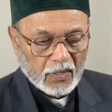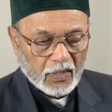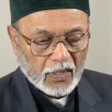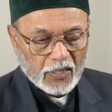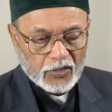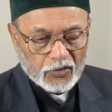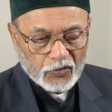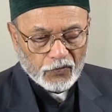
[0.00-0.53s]

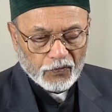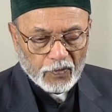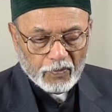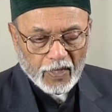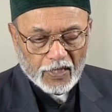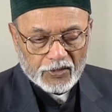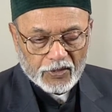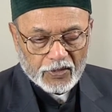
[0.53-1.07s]
a Sufi
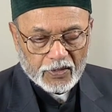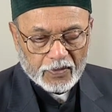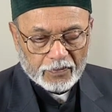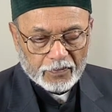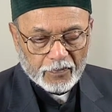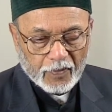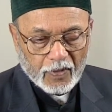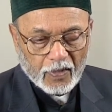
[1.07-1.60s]
master
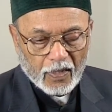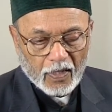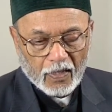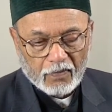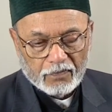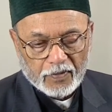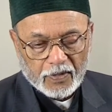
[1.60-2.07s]
of